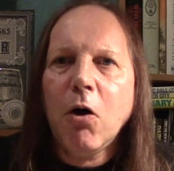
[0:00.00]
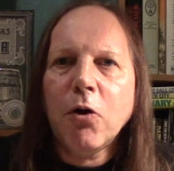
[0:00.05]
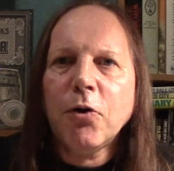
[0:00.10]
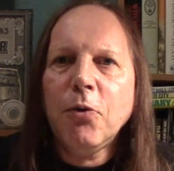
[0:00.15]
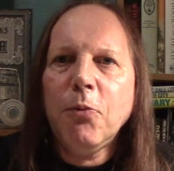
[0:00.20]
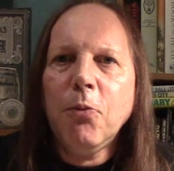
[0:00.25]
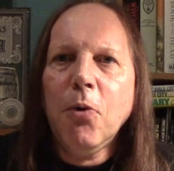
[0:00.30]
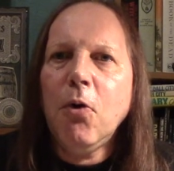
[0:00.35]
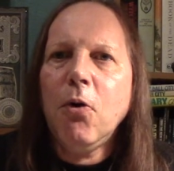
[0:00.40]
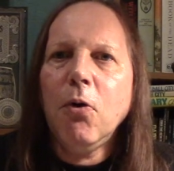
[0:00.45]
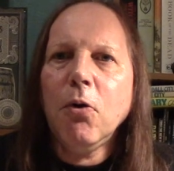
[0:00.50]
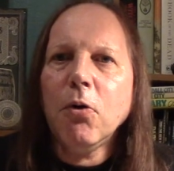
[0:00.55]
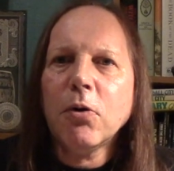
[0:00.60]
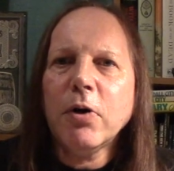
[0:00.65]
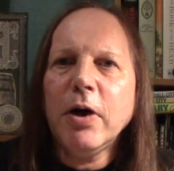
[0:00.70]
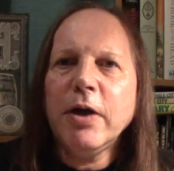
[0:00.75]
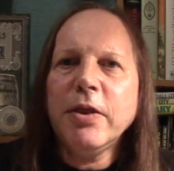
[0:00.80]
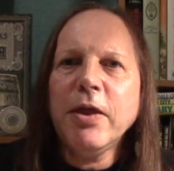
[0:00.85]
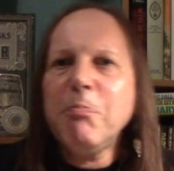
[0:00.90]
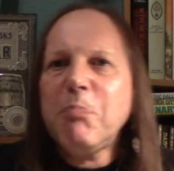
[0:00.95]
on a
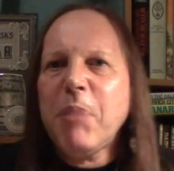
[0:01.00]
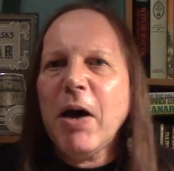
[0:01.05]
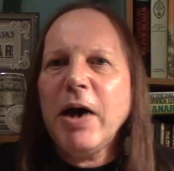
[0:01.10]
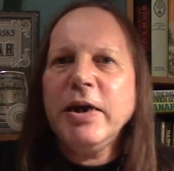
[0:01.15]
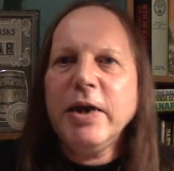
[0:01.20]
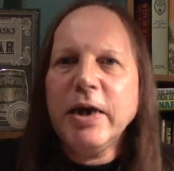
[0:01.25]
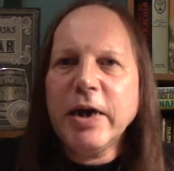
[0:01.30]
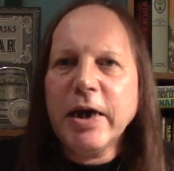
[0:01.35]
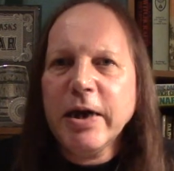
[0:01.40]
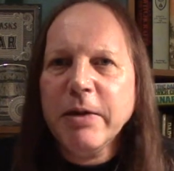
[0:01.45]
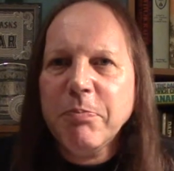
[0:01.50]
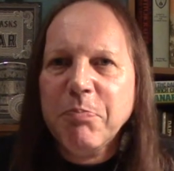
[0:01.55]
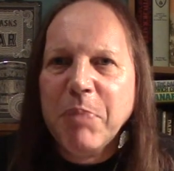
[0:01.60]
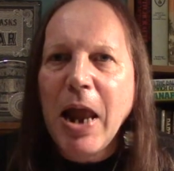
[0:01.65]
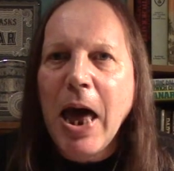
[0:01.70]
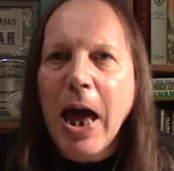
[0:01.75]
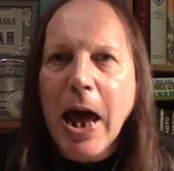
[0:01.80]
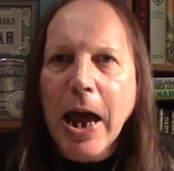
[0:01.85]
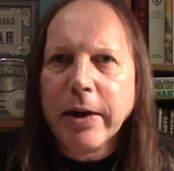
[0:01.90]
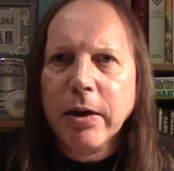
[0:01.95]
wall and then painting it
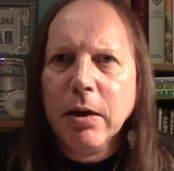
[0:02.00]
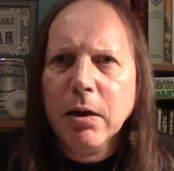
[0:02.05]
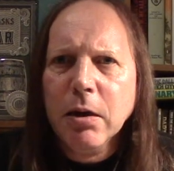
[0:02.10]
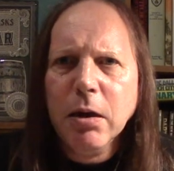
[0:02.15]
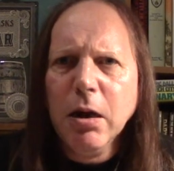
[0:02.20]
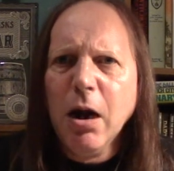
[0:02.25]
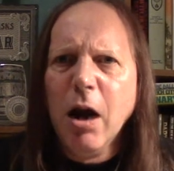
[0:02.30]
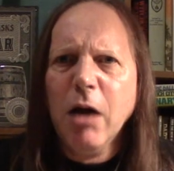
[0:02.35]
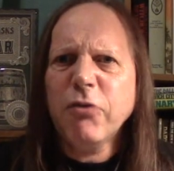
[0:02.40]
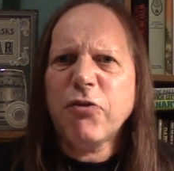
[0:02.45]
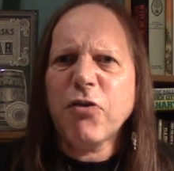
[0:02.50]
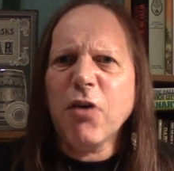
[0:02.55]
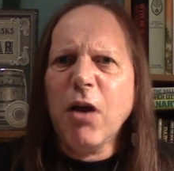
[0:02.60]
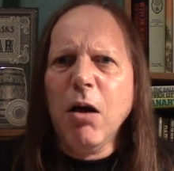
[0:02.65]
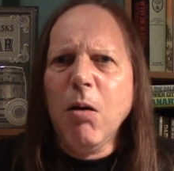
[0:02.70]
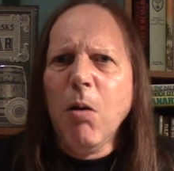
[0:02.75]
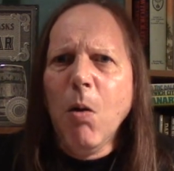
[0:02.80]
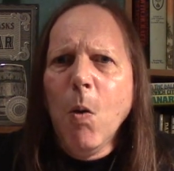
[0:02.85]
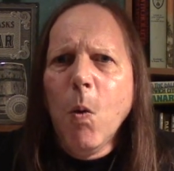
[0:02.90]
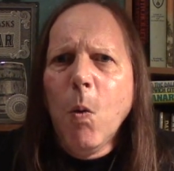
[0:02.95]
black. You know, it's
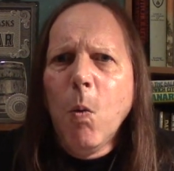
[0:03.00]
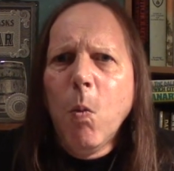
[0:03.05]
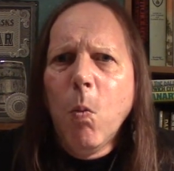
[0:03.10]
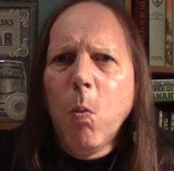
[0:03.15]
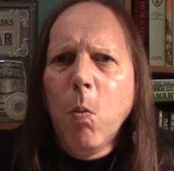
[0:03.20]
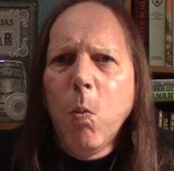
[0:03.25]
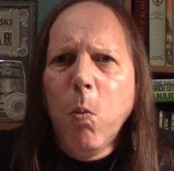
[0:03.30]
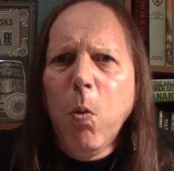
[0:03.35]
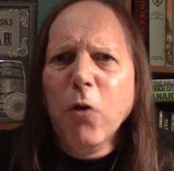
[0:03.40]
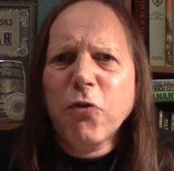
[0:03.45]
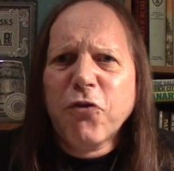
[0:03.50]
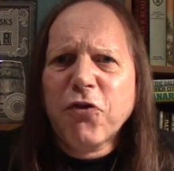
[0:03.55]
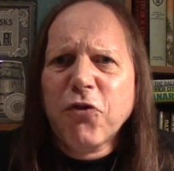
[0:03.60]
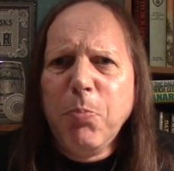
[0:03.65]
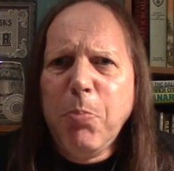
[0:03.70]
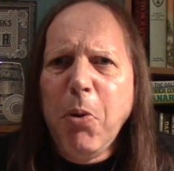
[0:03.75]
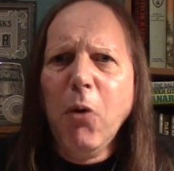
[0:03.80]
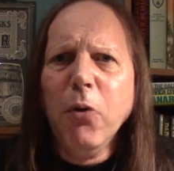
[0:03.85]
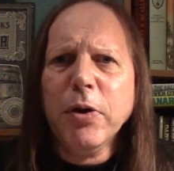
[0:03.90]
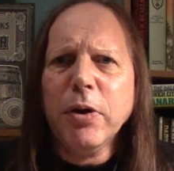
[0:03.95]
like, what's the
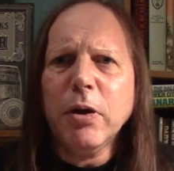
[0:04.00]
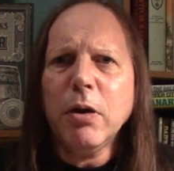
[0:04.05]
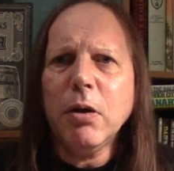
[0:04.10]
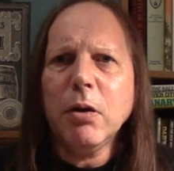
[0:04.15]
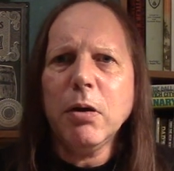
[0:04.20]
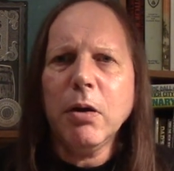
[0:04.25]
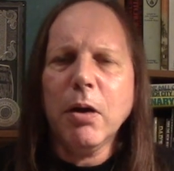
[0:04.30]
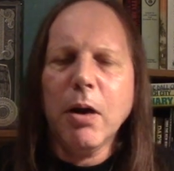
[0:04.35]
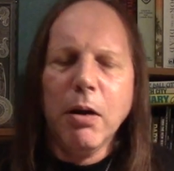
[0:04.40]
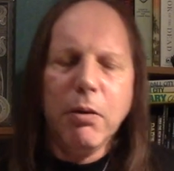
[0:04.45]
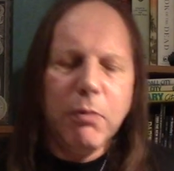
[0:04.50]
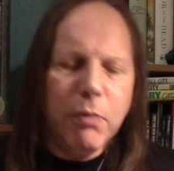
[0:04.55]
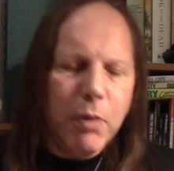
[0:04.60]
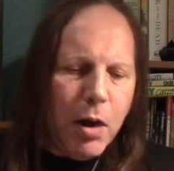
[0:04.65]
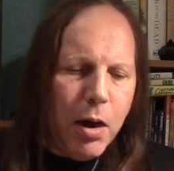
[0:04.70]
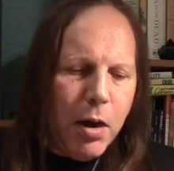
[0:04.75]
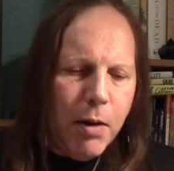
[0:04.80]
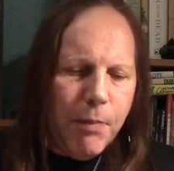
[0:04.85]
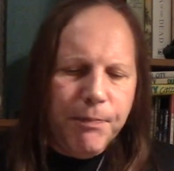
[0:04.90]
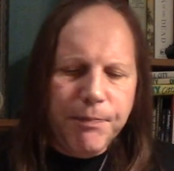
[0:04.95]
point? You
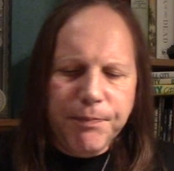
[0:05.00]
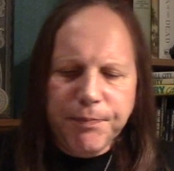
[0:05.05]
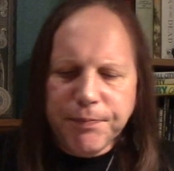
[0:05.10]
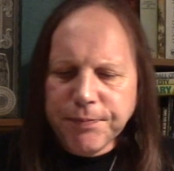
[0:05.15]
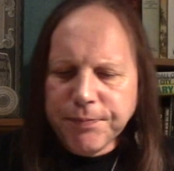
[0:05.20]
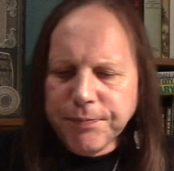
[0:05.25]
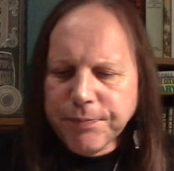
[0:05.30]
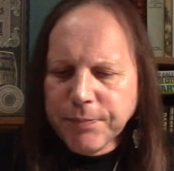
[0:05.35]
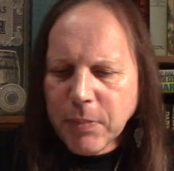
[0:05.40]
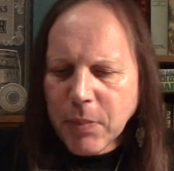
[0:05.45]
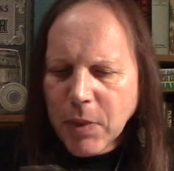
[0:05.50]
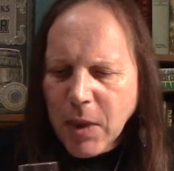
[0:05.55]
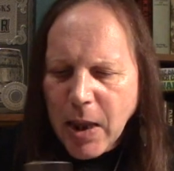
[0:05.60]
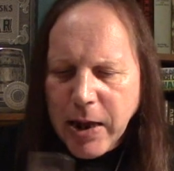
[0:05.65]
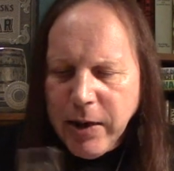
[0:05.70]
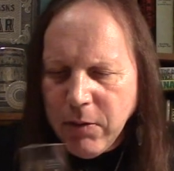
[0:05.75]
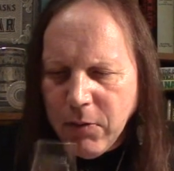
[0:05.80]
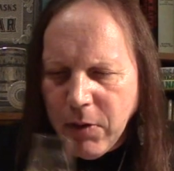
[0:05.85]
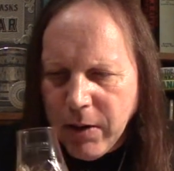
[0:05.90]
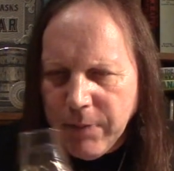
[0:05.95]
know,
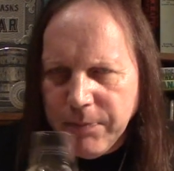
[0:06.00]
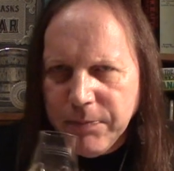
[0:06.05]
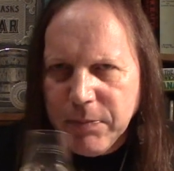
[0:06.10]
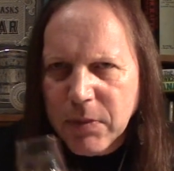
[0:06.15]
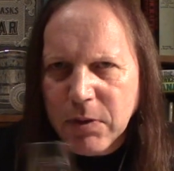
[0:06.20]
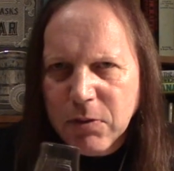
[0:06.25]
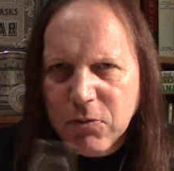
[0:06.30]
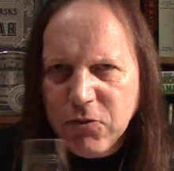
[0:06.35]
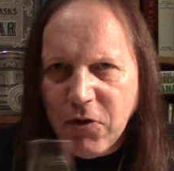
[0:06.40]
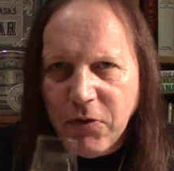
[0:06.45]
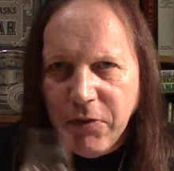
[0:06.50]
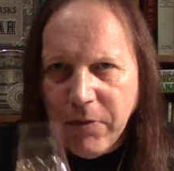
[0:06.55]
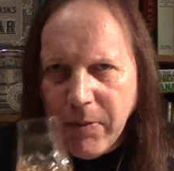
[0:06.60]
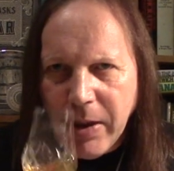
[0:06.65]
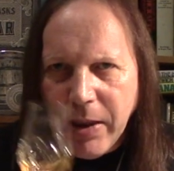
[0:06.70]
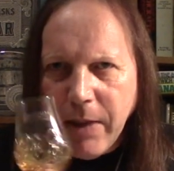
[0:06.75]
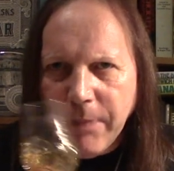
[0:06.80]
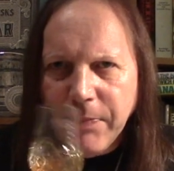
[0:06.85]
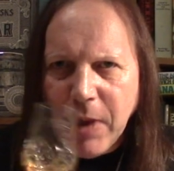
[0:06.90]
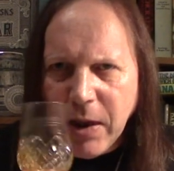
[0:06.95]
anyway, sorry
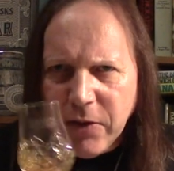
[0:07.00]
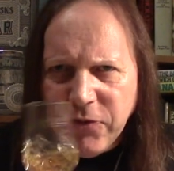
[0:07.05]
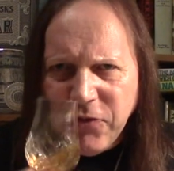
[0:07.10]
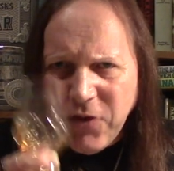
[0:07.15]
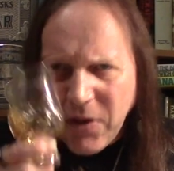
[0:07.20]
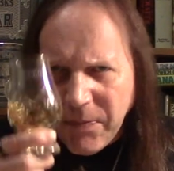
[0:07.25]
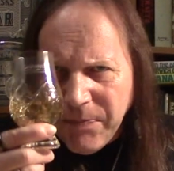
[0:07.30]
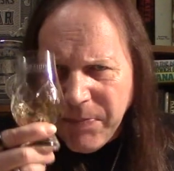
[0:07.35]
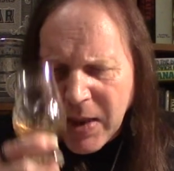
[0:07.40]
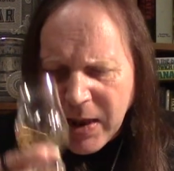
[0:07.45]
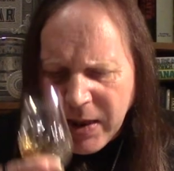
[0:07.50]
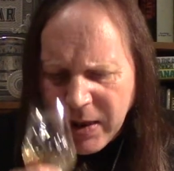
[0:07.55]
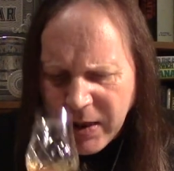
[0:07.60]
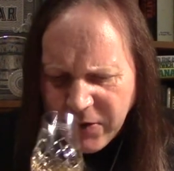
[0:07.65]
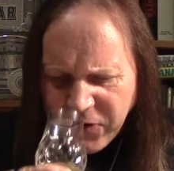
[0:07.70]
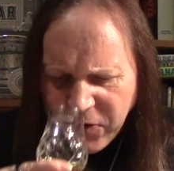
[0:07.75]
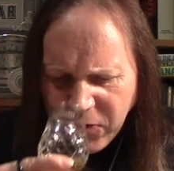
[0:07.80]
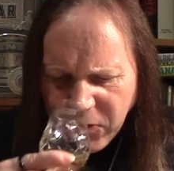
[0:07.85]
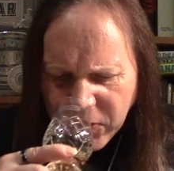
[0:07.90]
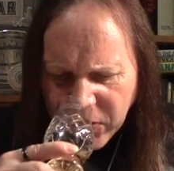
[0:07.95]
about that. That's
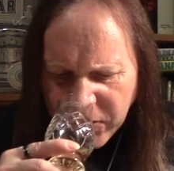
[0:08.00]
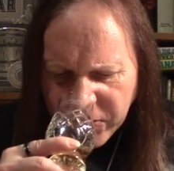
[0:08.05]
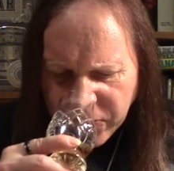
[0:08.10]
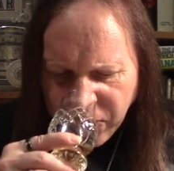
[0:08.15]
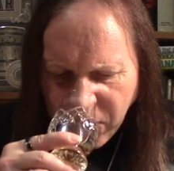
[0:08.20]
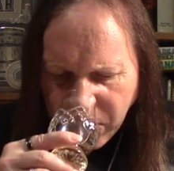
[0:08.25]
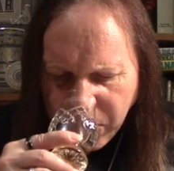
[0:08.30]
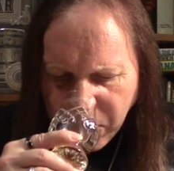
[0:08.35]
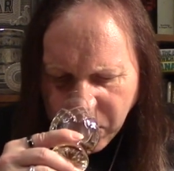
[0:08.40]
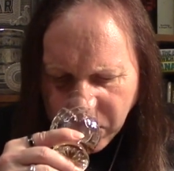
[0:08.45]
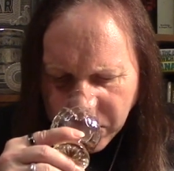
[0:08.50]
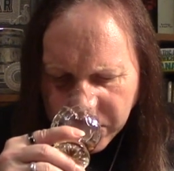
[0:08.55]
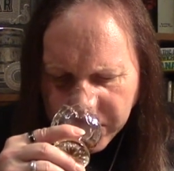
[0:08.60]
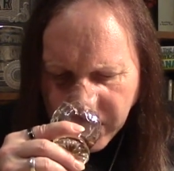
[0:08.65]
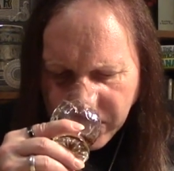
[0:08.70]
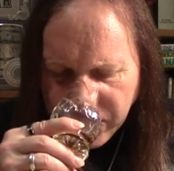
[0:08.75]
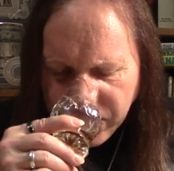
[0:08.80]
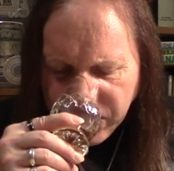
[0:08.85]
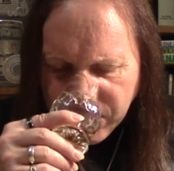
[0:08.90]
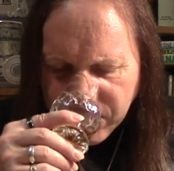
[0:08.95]
let's see what a little drop of water
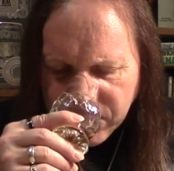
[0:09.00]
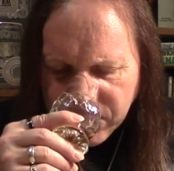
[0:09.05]
does.